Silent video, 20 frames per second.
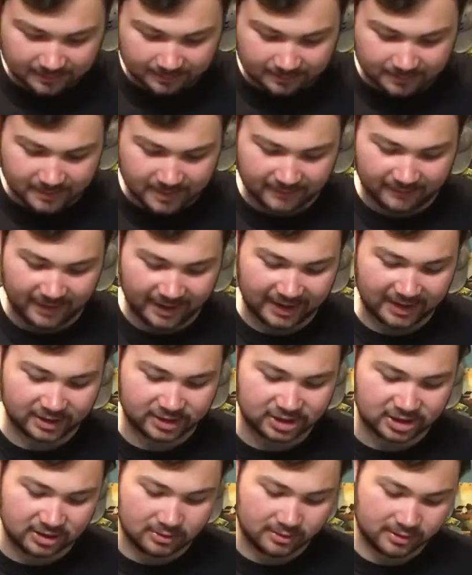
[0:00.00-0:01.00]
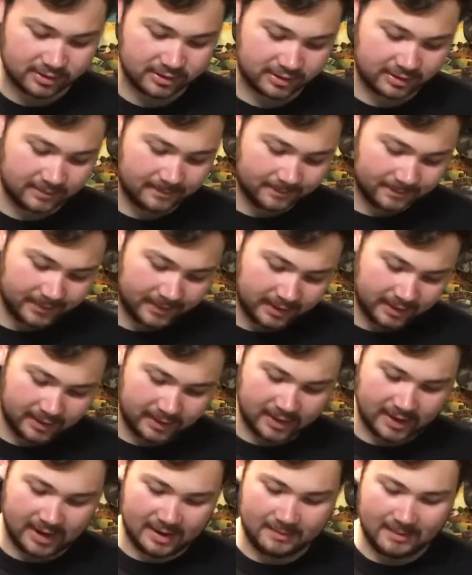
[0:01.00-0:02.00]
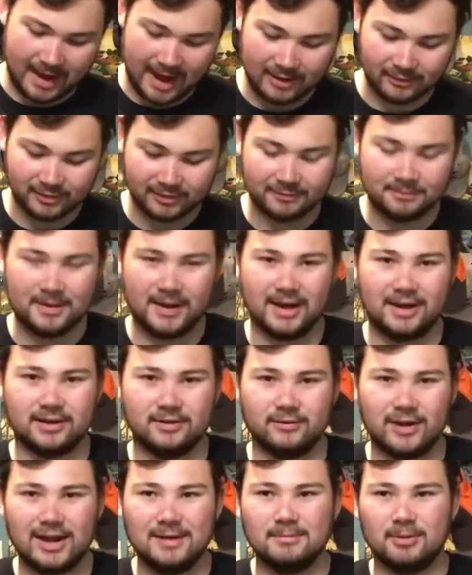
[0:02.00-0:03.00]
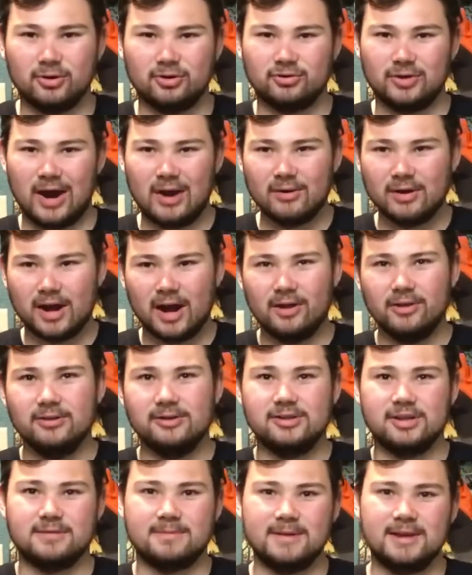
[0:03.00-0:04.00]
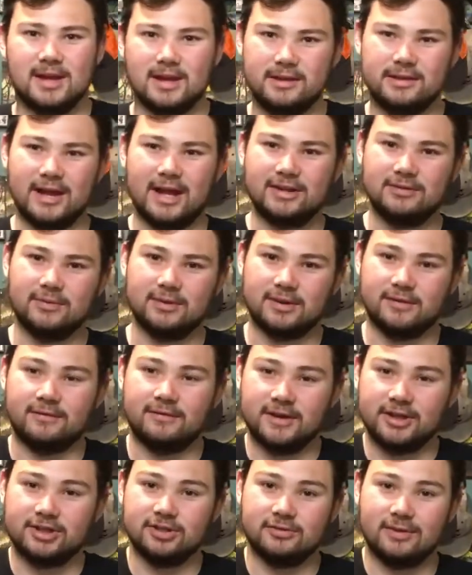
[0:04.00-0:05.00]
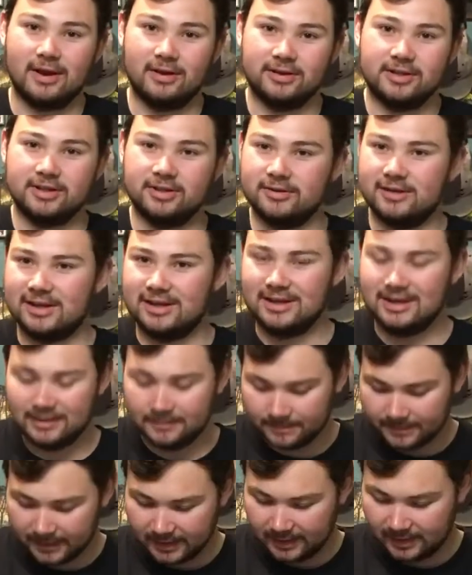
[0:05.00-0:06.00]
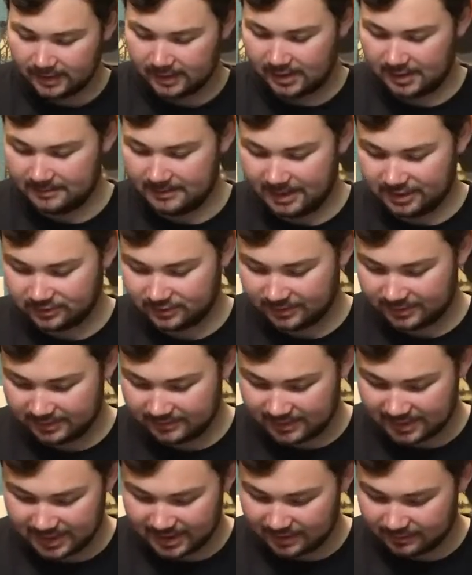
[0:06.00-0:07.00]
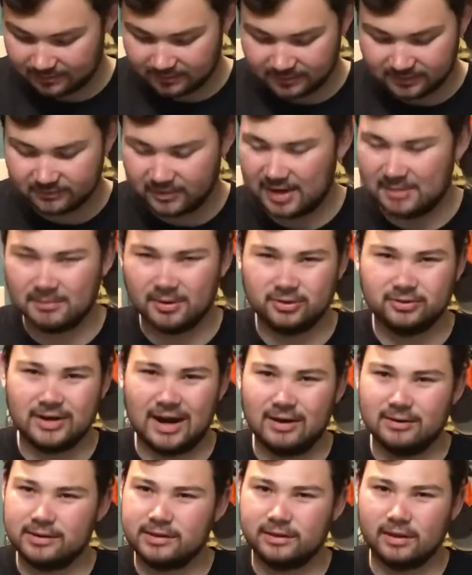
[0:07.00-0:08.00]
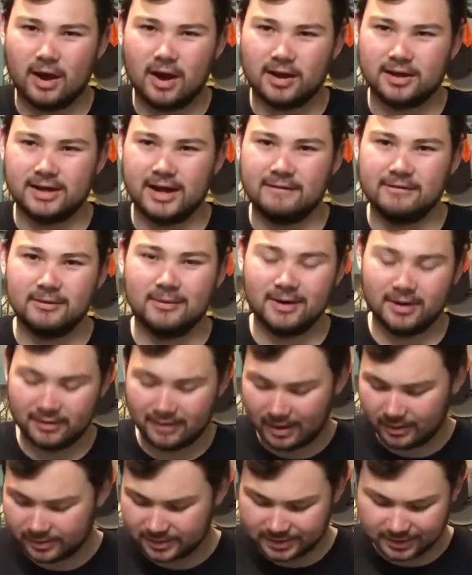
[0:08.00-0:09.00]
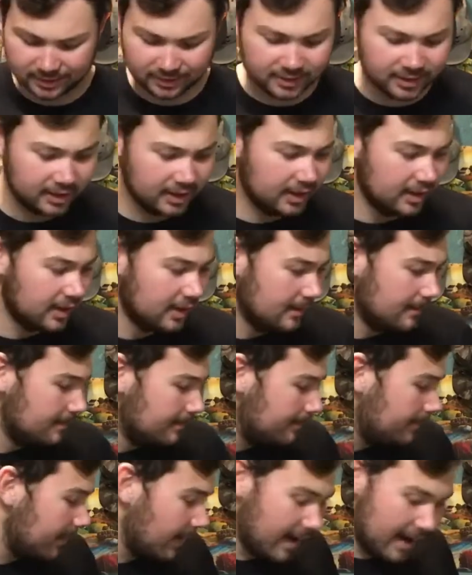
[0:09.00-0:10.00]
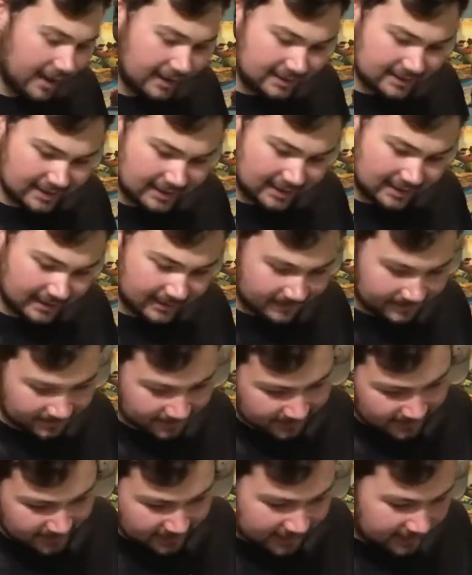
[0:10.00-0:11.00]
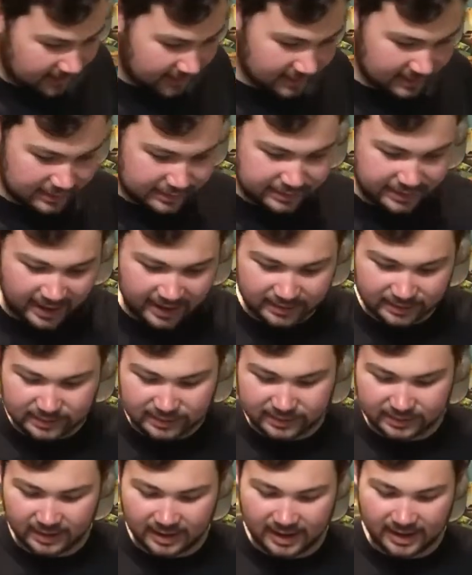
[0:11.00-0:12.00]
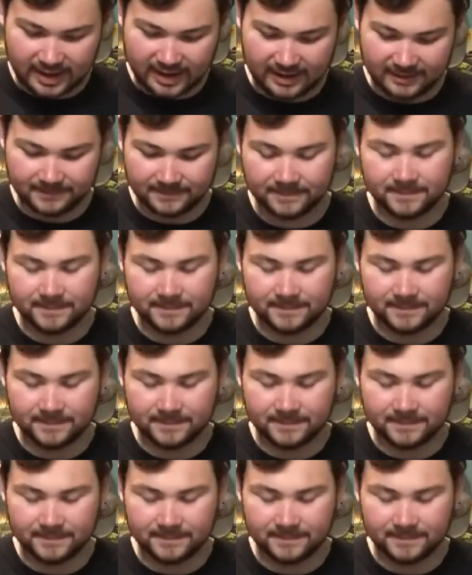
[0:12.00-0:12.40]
if I could choose, I would have picked the rainbow trout color just because that's what the fish around here eat. That's what we get rainbow trout stocked everywhere around here. But since since